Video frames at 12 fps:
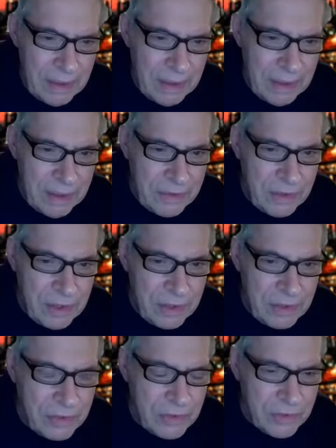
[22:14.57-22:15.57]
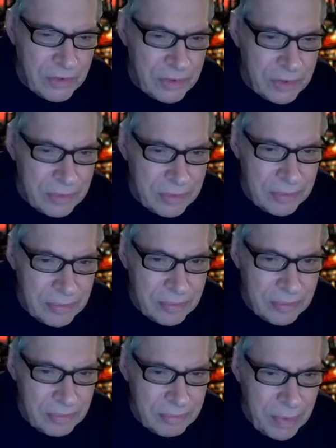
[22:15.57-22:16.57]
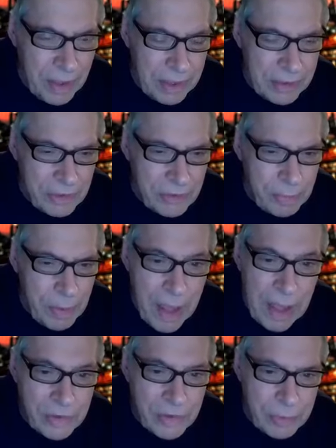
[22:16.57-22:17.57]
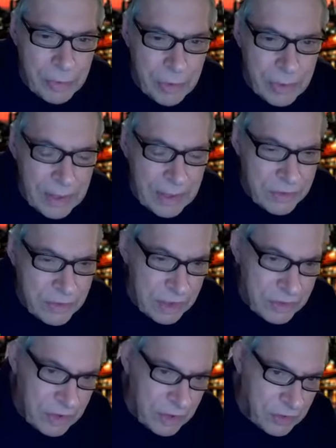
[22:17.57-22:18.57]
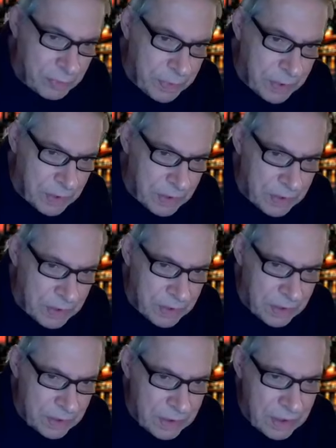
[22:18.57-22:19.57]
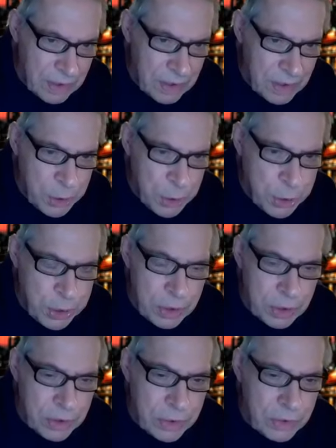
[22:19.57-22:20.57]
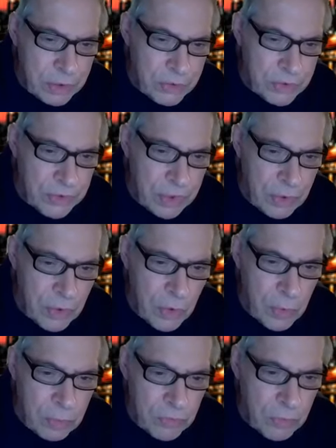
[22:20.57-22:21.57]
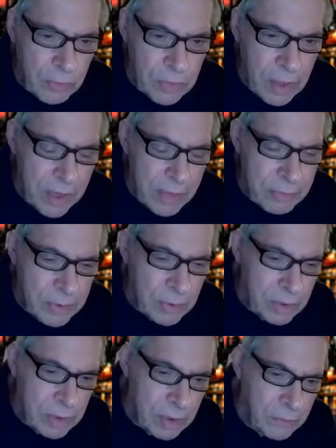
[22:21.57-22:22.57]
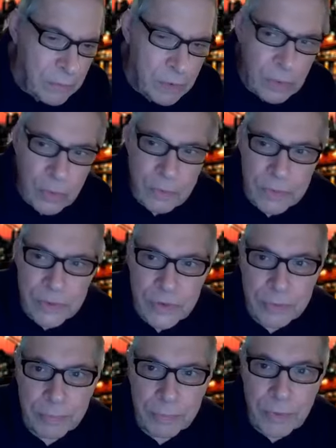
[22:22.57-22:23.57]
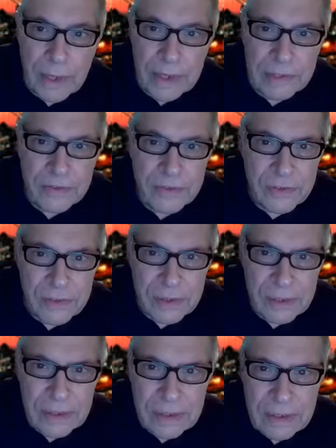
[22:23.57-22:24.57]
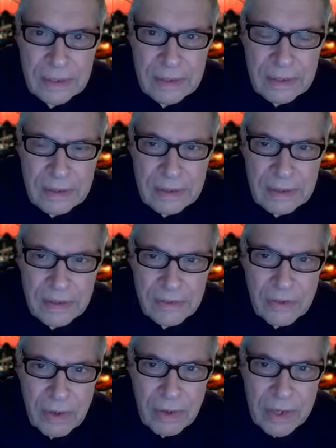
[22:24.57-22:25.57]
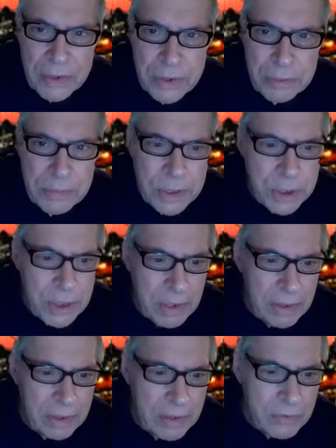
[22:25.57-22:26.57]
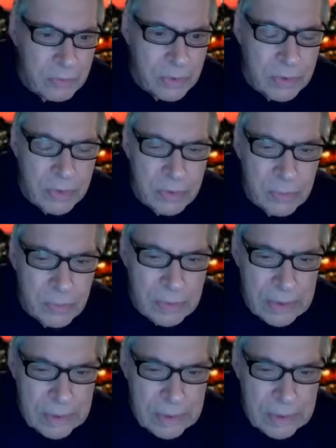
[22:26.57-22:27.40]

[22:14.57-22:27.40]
This is Biden's possible HHS pick, shielded nursing homes from liability for COVID spreads. Sorry, I should be sharing this with you.